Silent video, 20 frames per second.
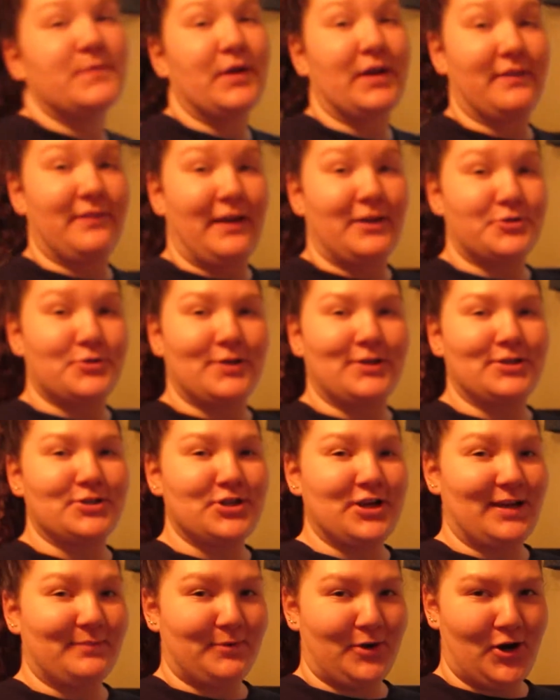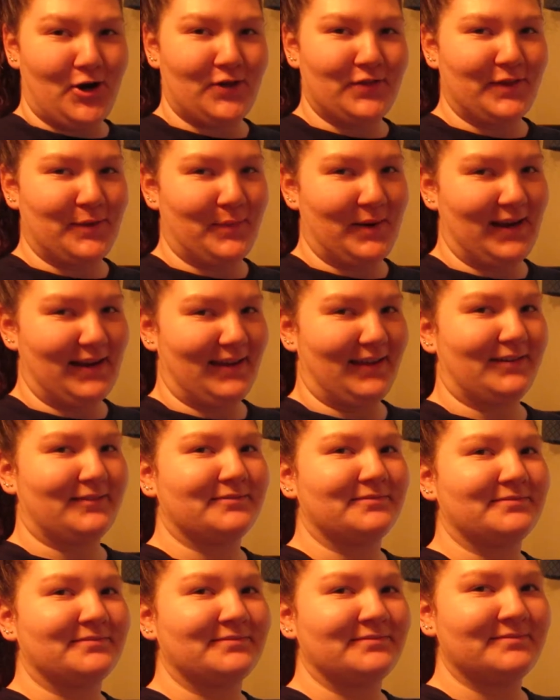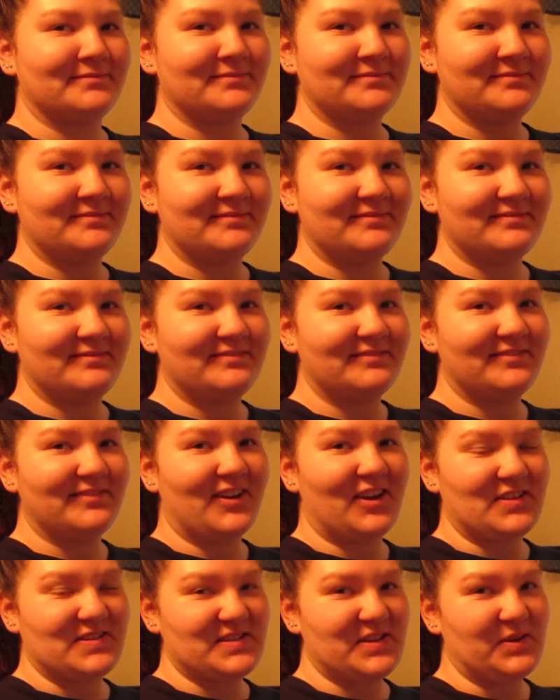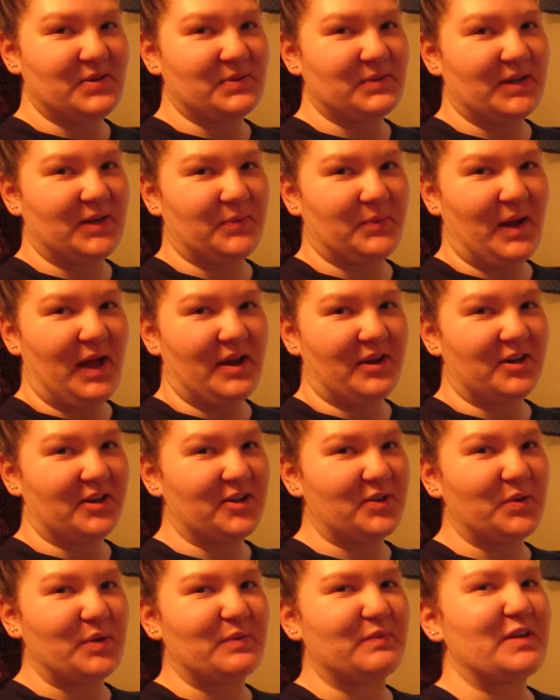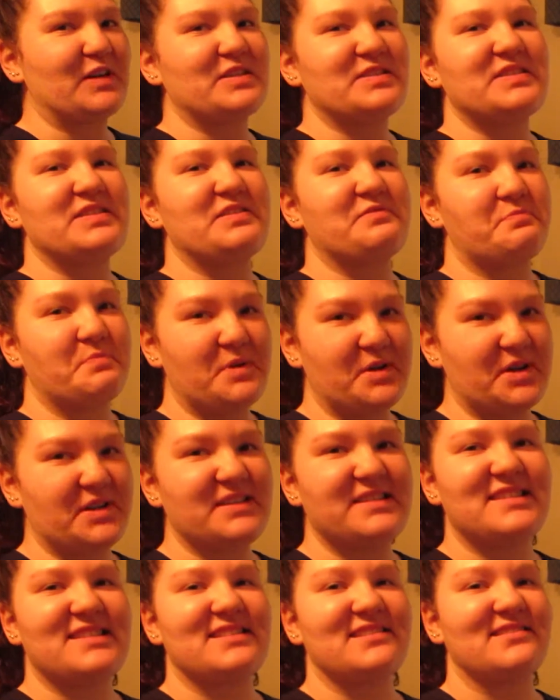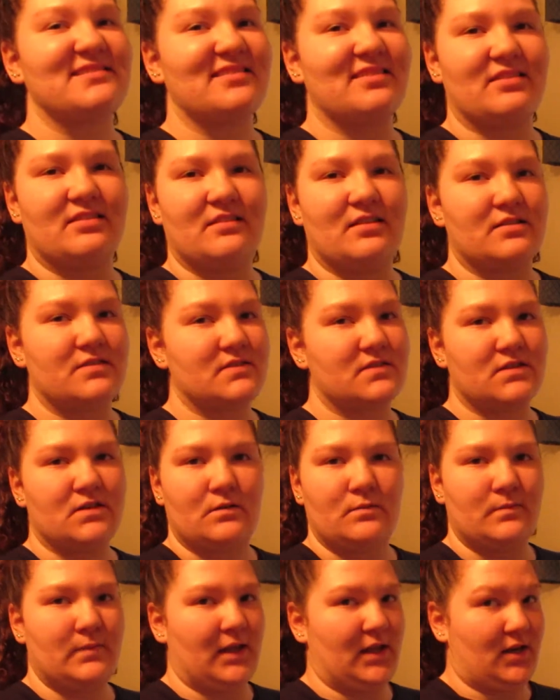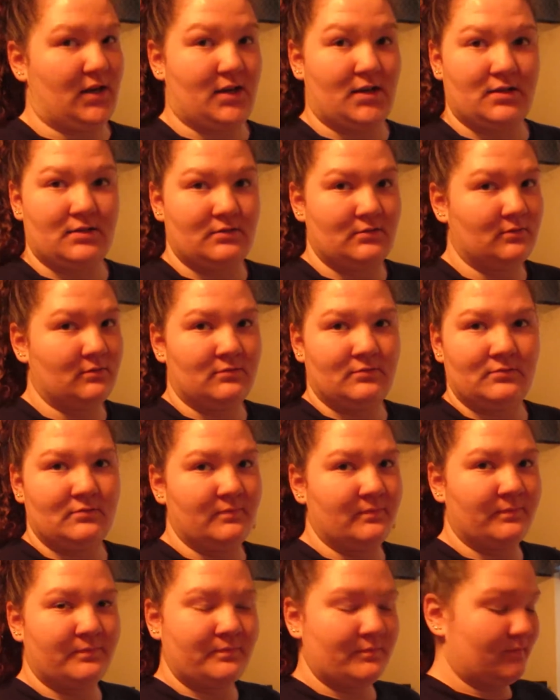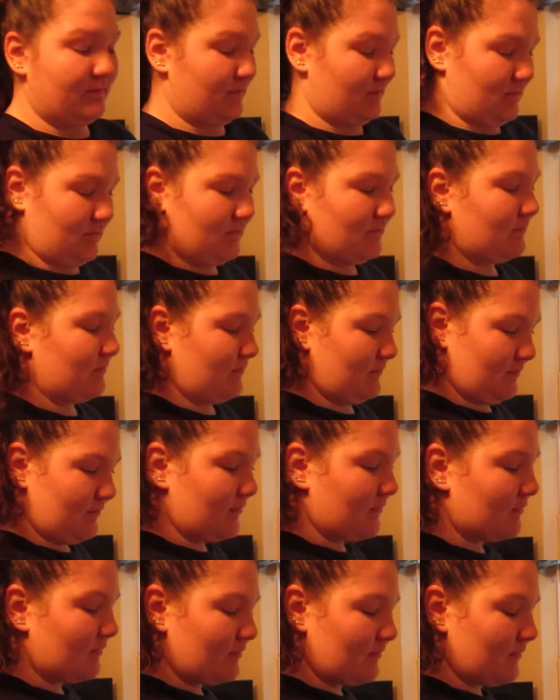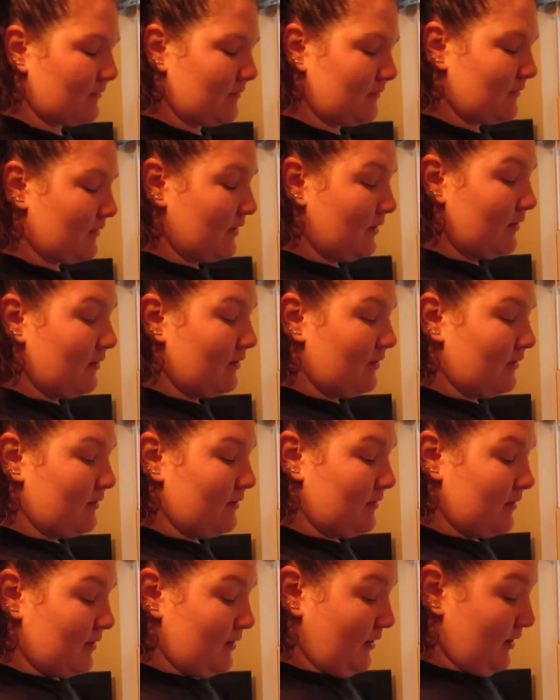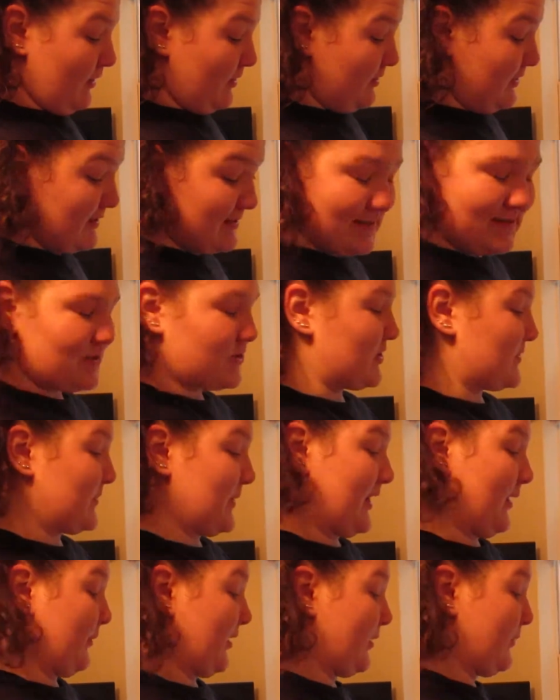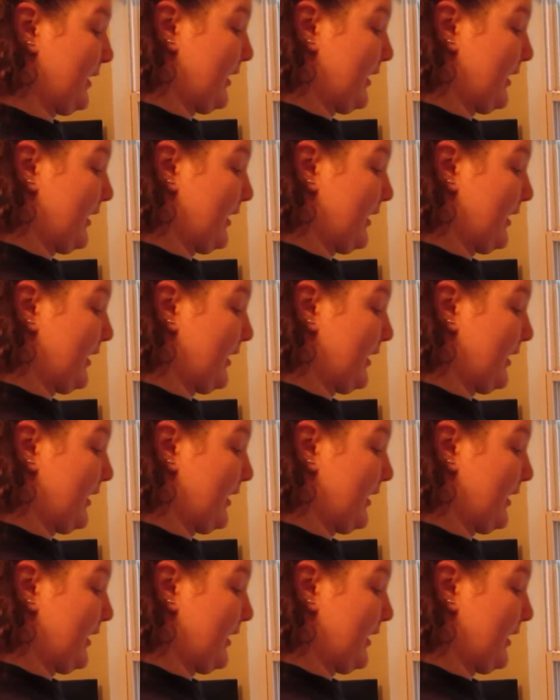book in that trilogy I'm currently reading. Also, in a wider universe of books. There's so many. This is just becoming a